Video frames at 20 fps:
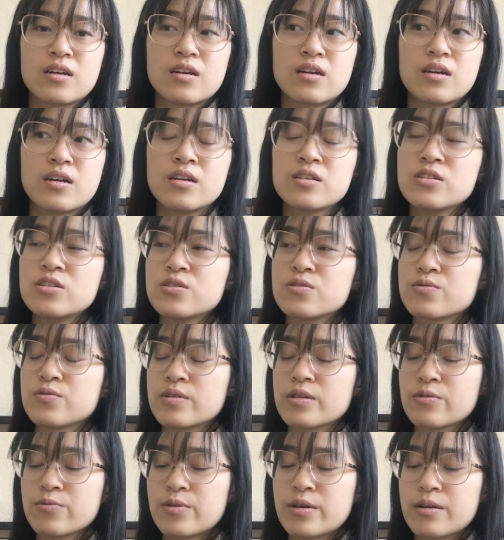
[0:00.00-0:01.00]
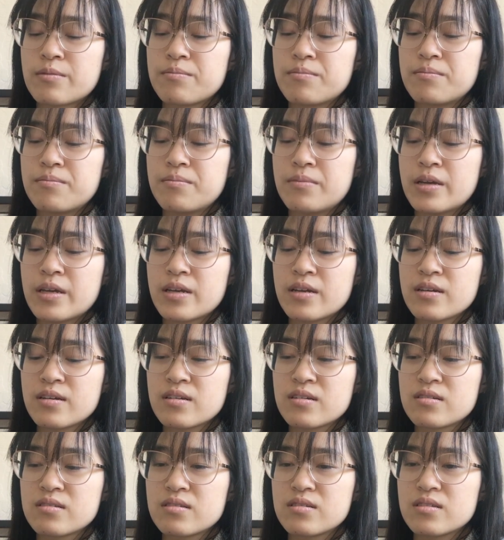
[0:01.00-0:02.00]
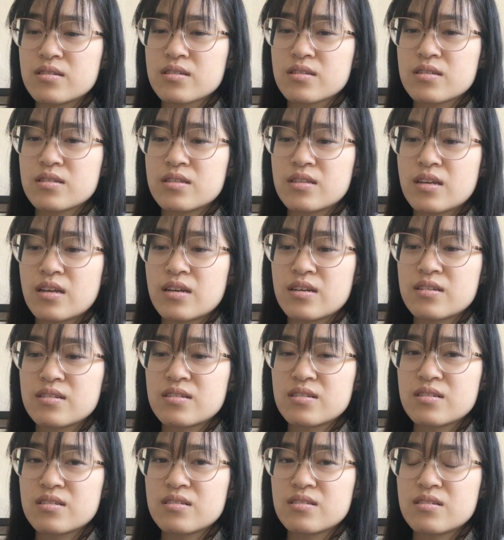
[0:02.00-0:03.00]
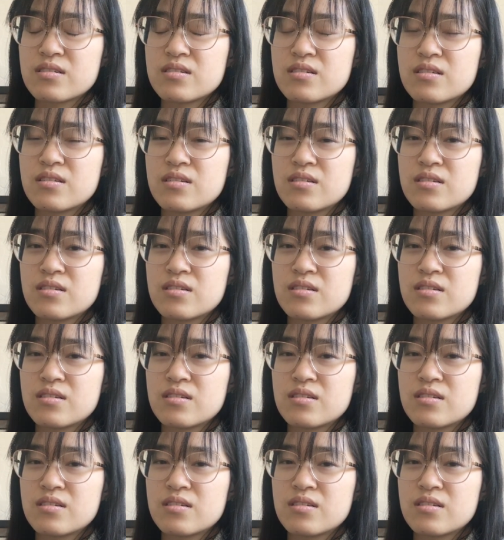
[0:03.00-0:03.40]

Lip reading: I just really want to make it nice.